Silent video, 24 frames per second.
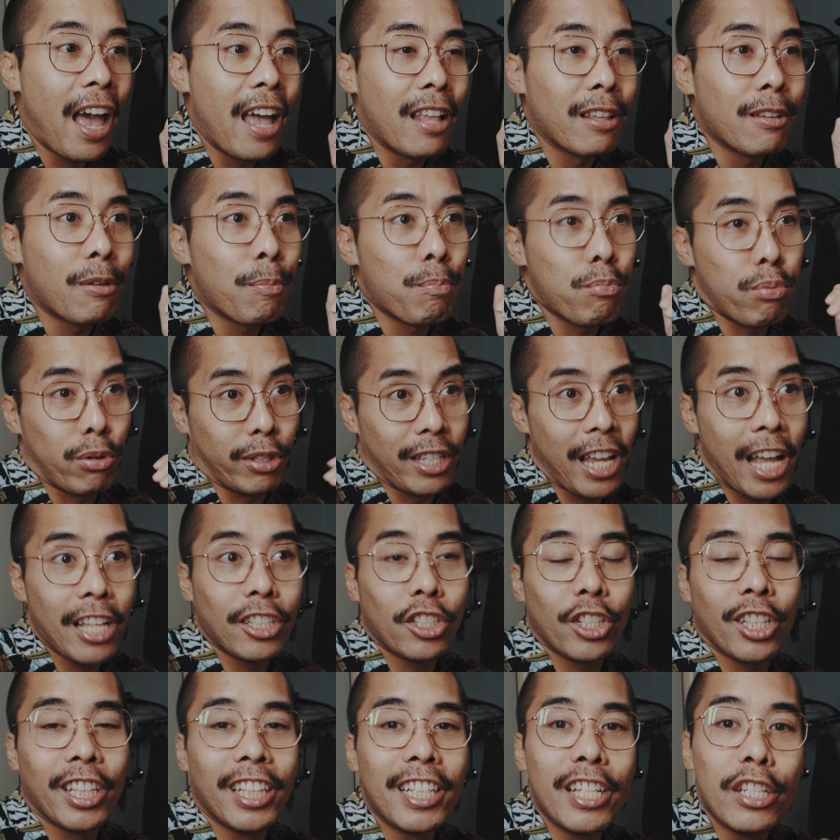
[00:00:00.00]
and
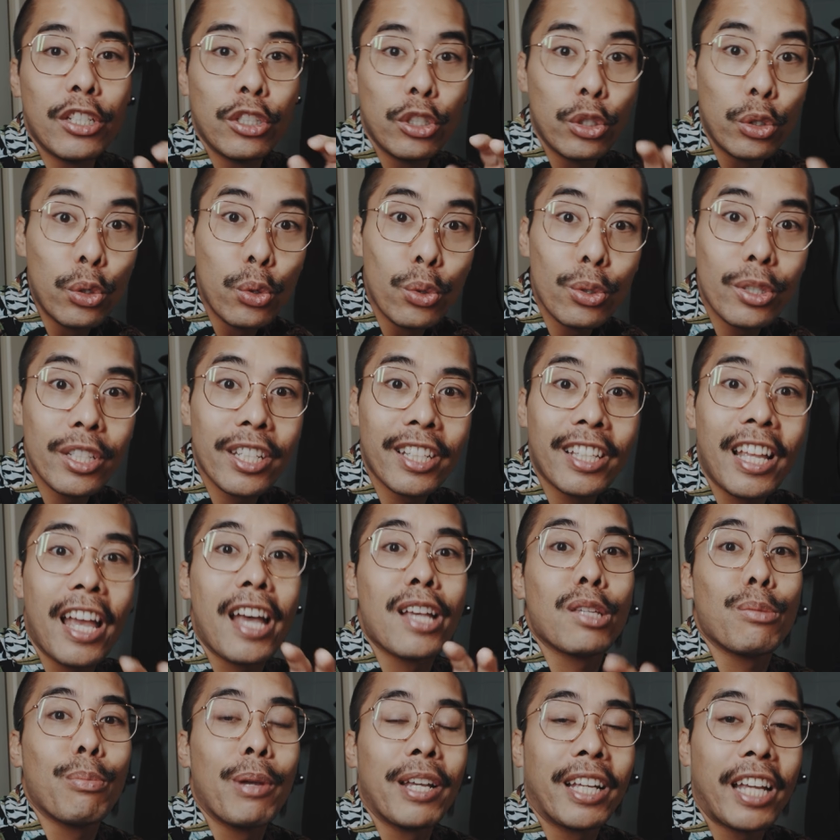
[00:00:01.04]
potentially use it
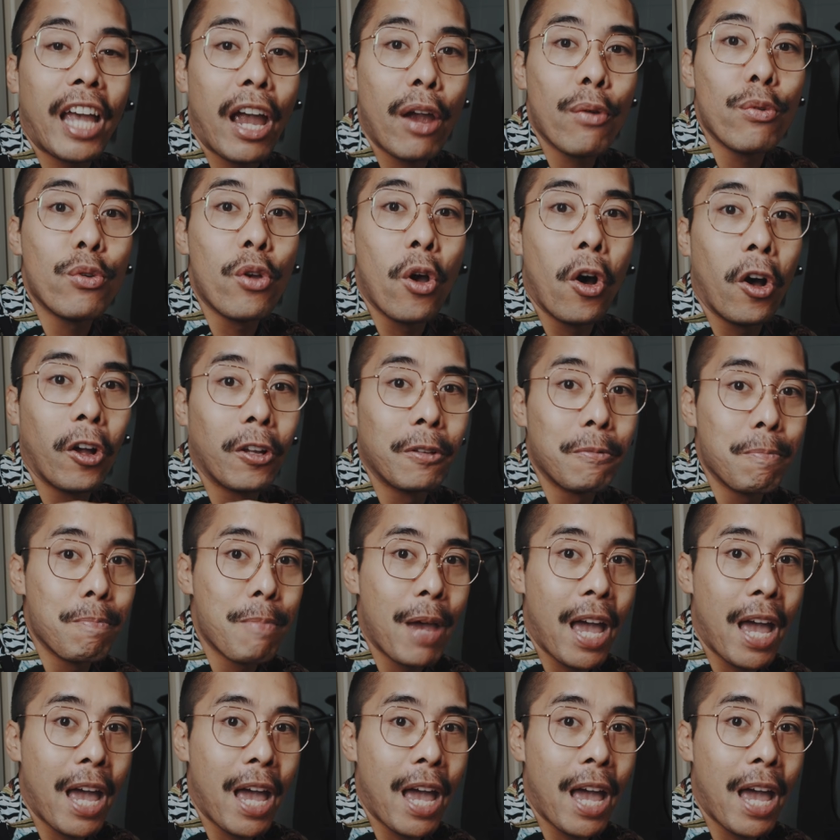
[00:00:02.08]
as my carry-on